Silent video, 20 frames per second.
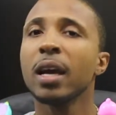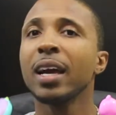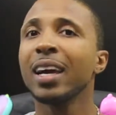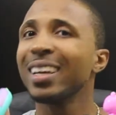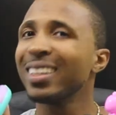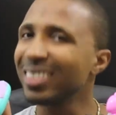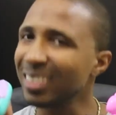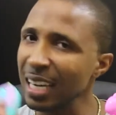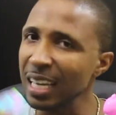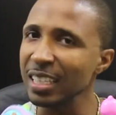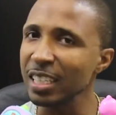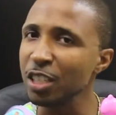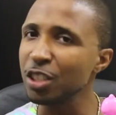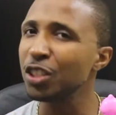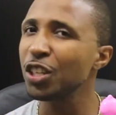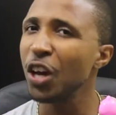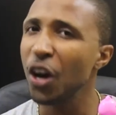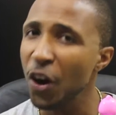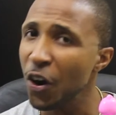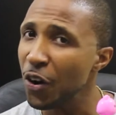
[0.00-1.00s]
It
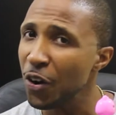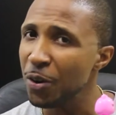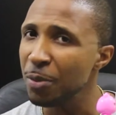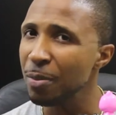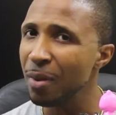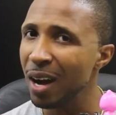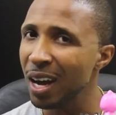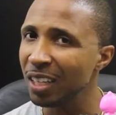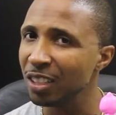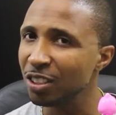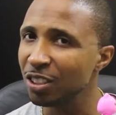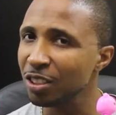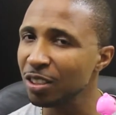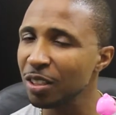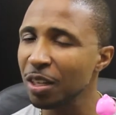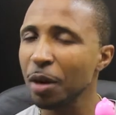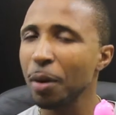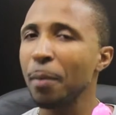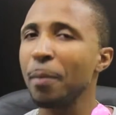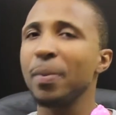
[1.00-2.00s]
doesn't turn
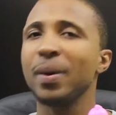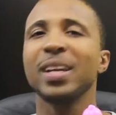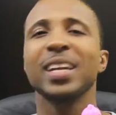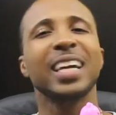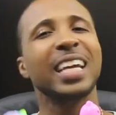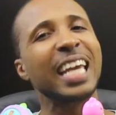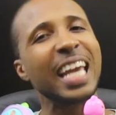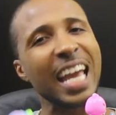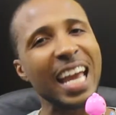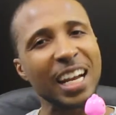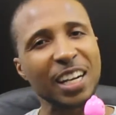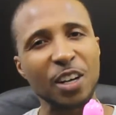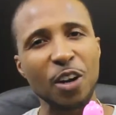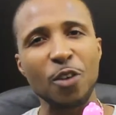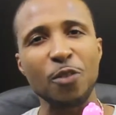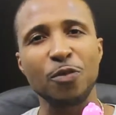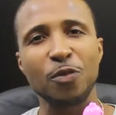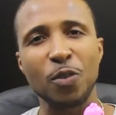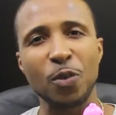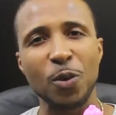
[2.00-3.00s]
much, but it can
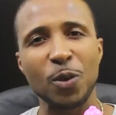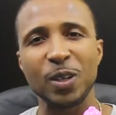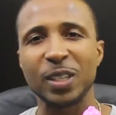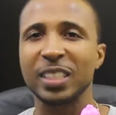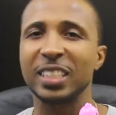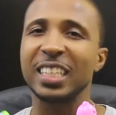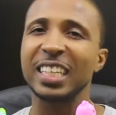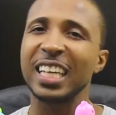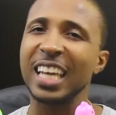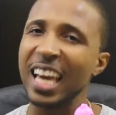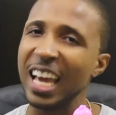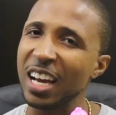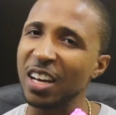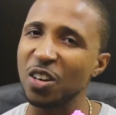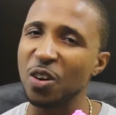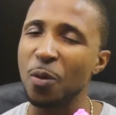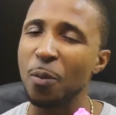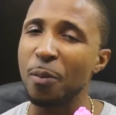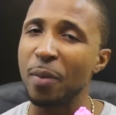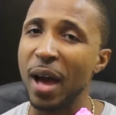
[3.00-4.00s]
go forward and it can
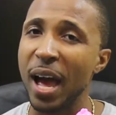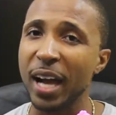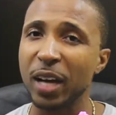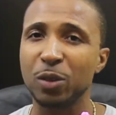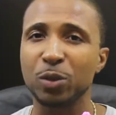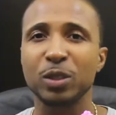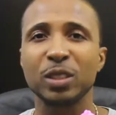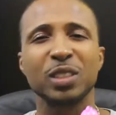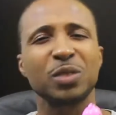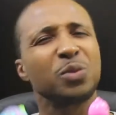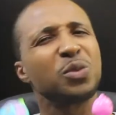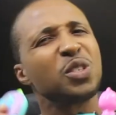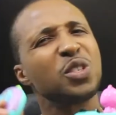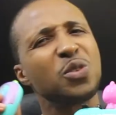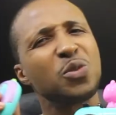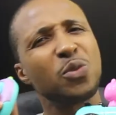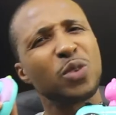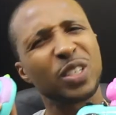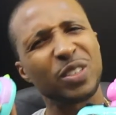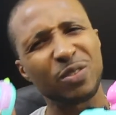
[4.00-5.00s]
go backwards, and when
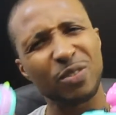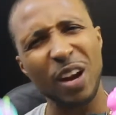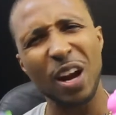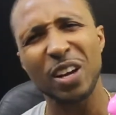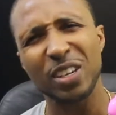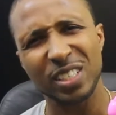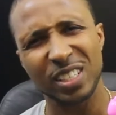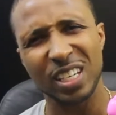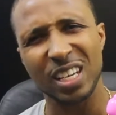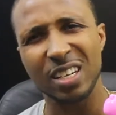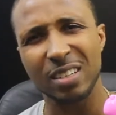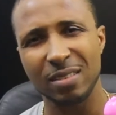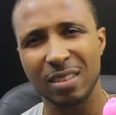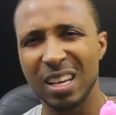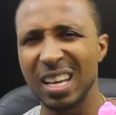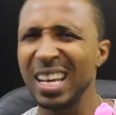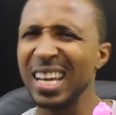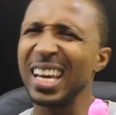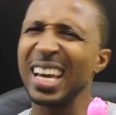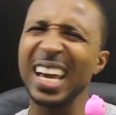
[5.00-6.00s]
you reverse it,
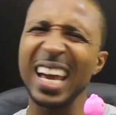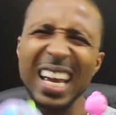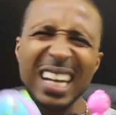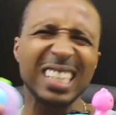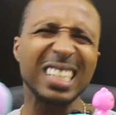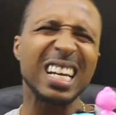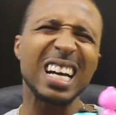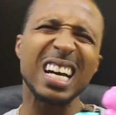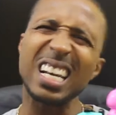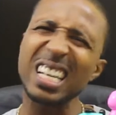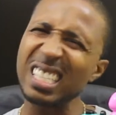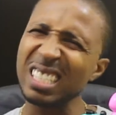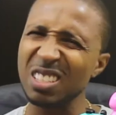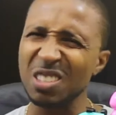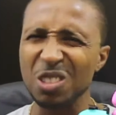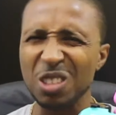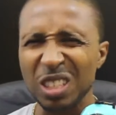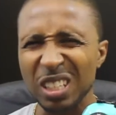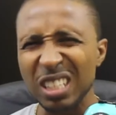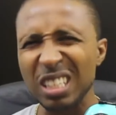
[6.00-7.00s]
it does
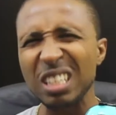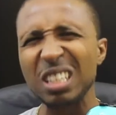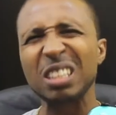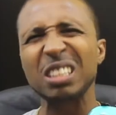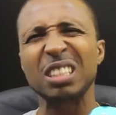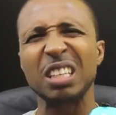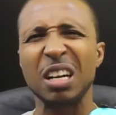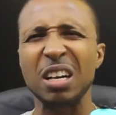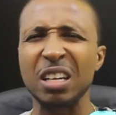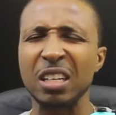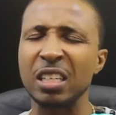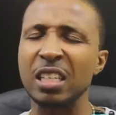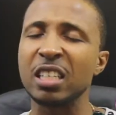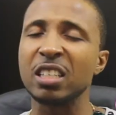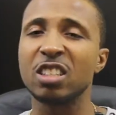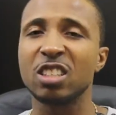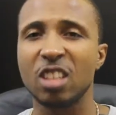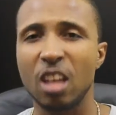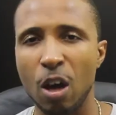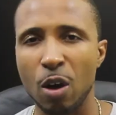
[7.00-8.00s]
do a little turning
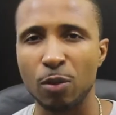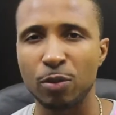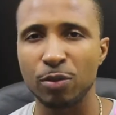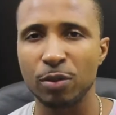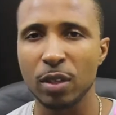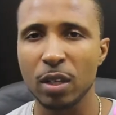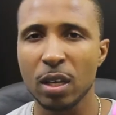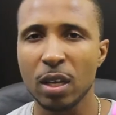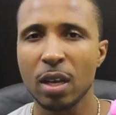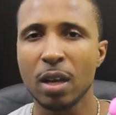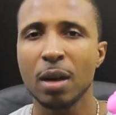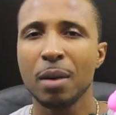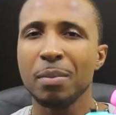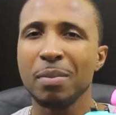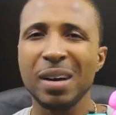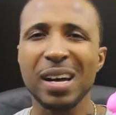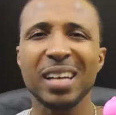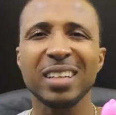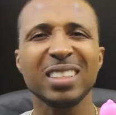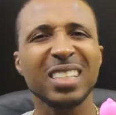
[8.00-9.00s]
itself.
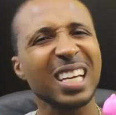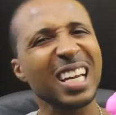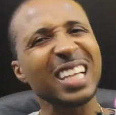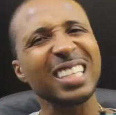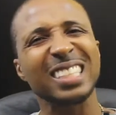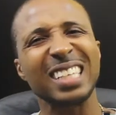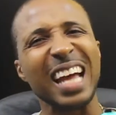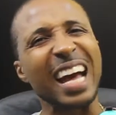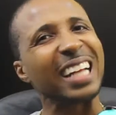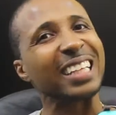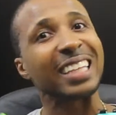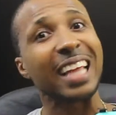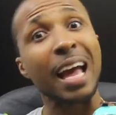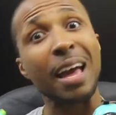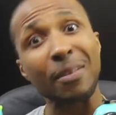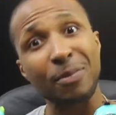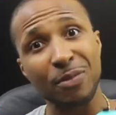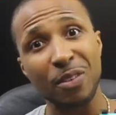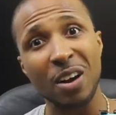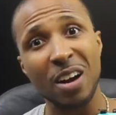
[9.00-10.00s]
But it's not
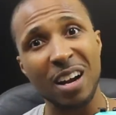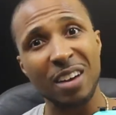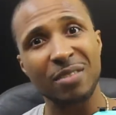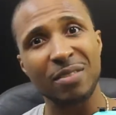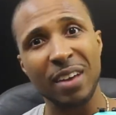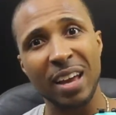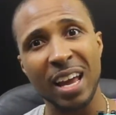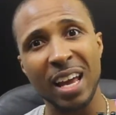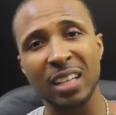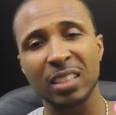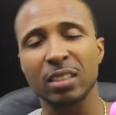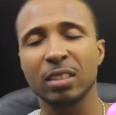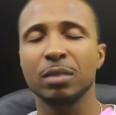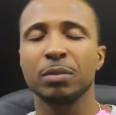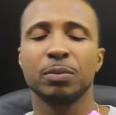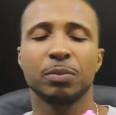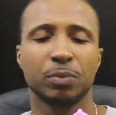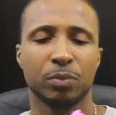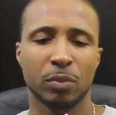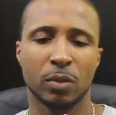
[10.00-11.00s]
that far advanced.
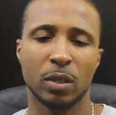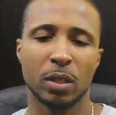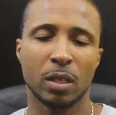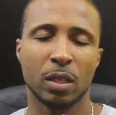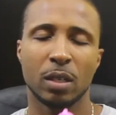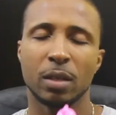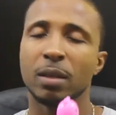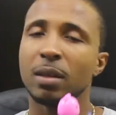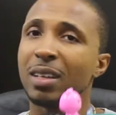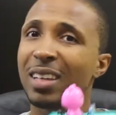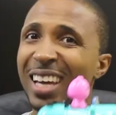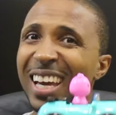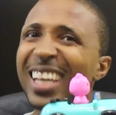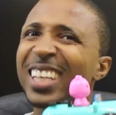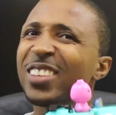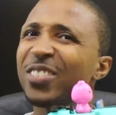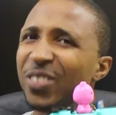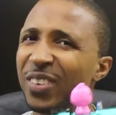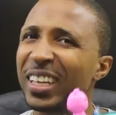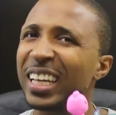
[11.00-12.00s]

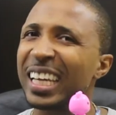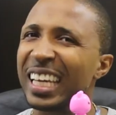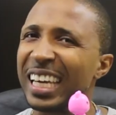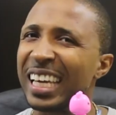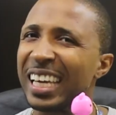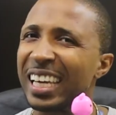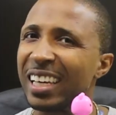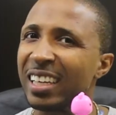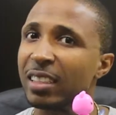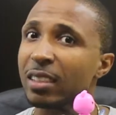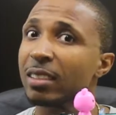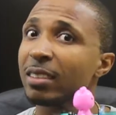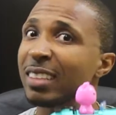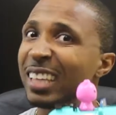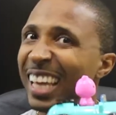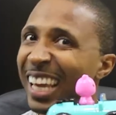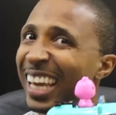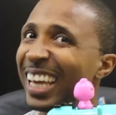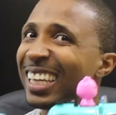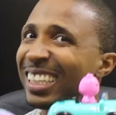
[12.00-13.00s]
It's for the kids.
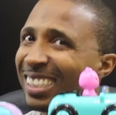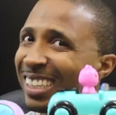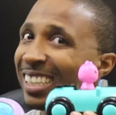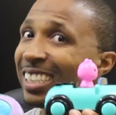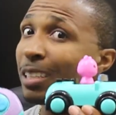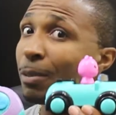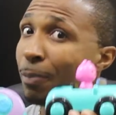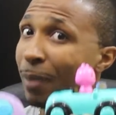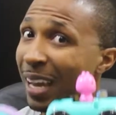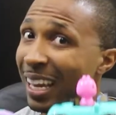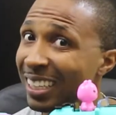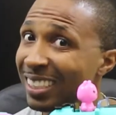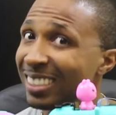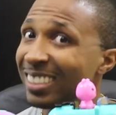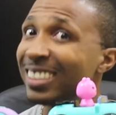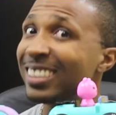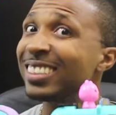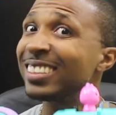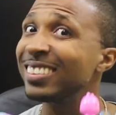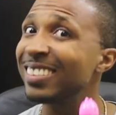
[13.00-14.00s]
It's a
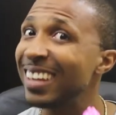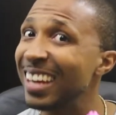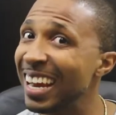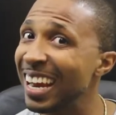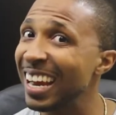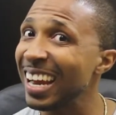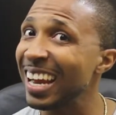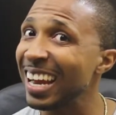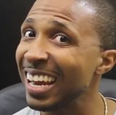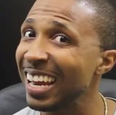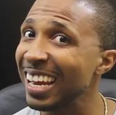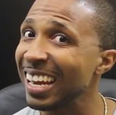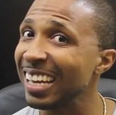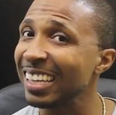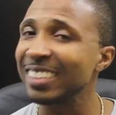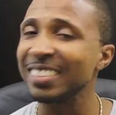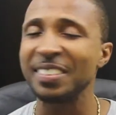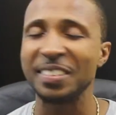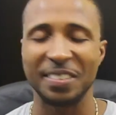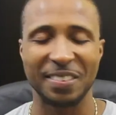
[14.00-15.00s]
special treat.